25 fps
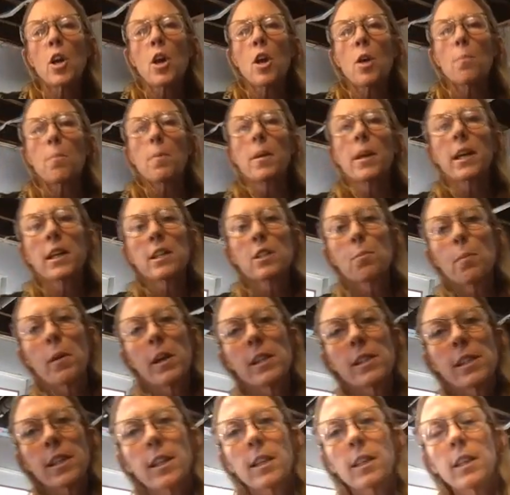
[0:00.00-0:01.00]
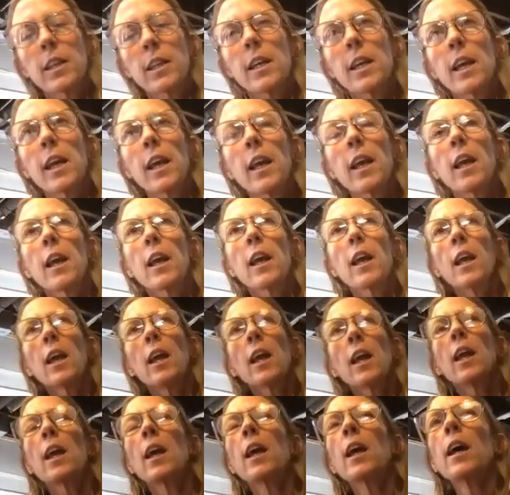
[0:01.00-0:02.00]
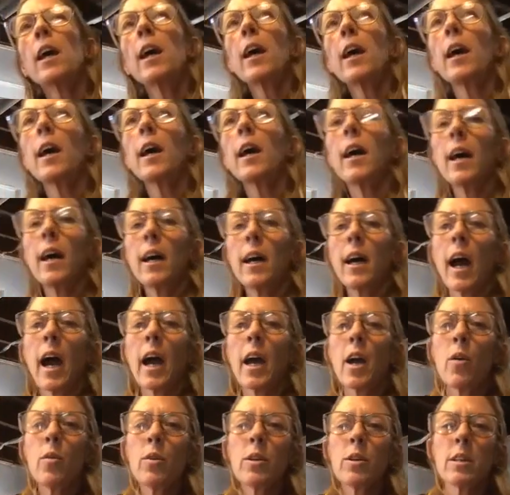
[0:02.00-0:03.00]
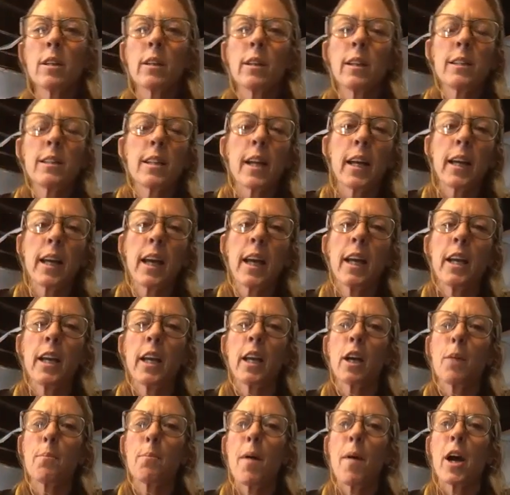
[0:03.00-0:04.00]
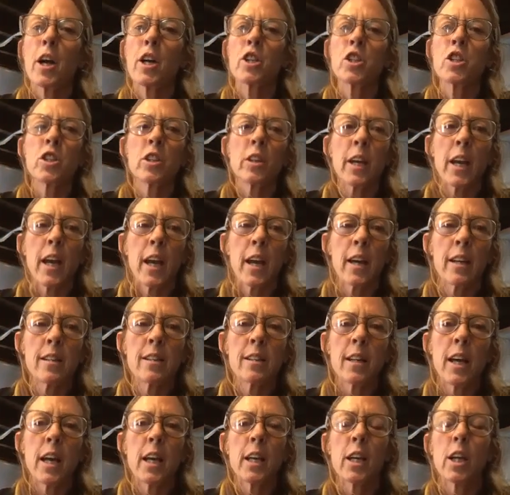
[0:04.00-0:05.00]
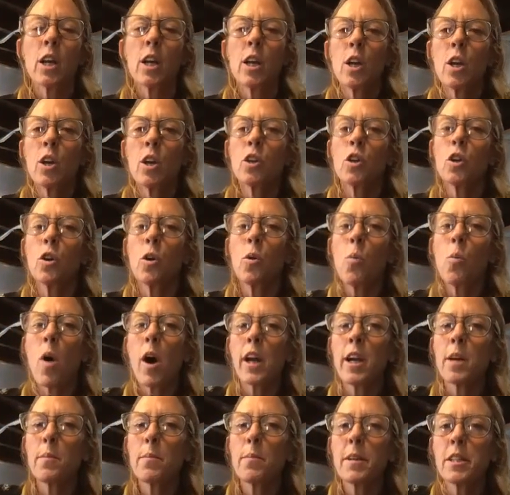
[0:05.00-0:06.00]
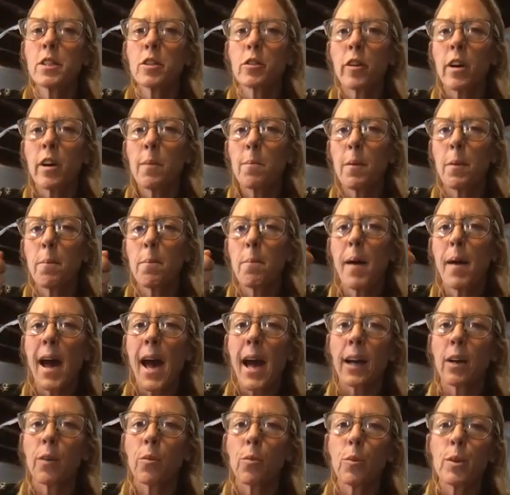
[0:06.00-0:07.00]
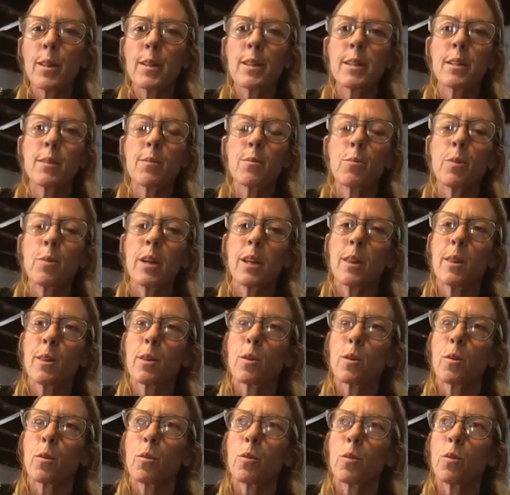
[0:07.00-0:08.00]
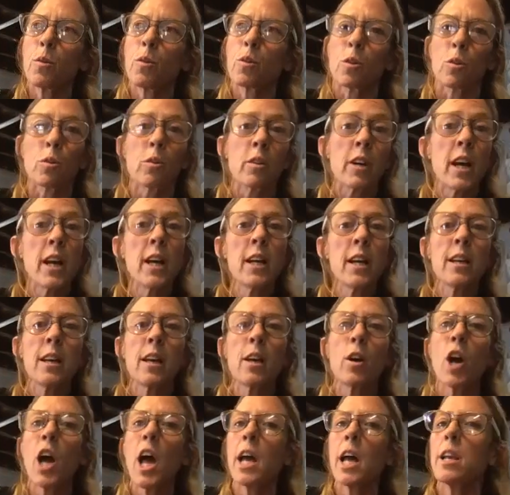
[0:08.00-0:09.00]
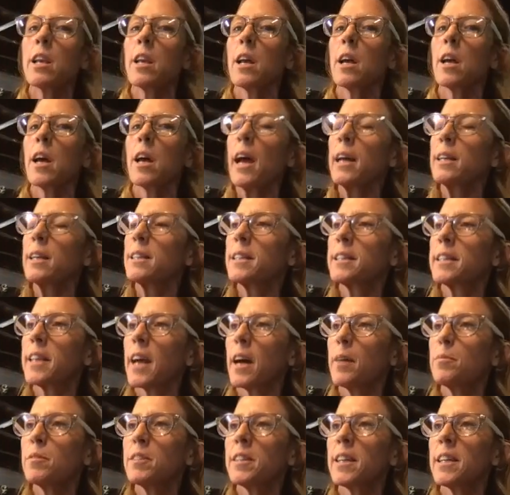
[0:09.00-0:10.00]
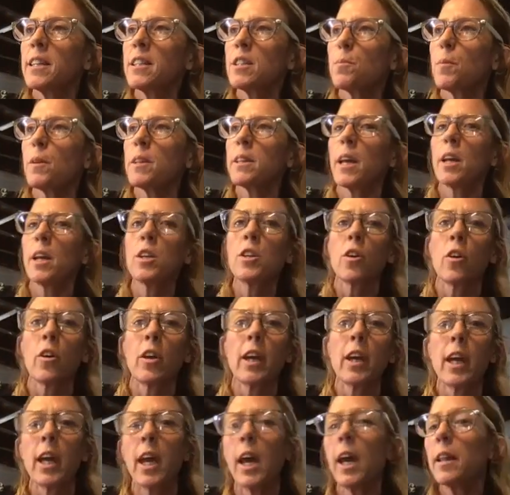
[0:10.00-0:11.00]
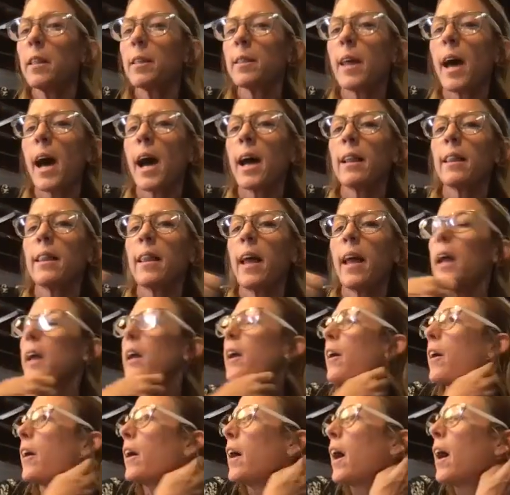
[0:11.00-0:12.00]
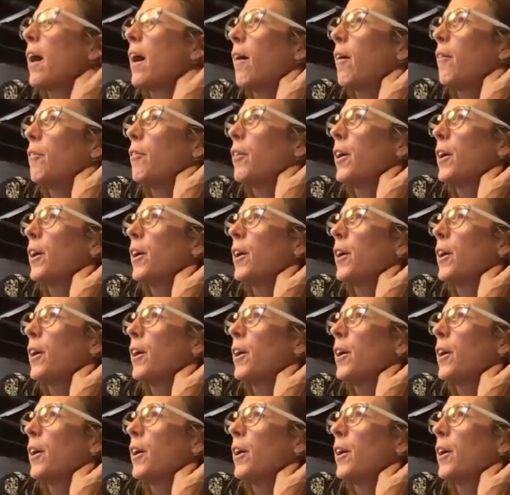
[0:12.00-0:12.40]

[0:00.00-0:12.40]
because basically it's like hitting a marshland. Like you'll want to be scraping back with grit and substance, but then you'll hit that layer of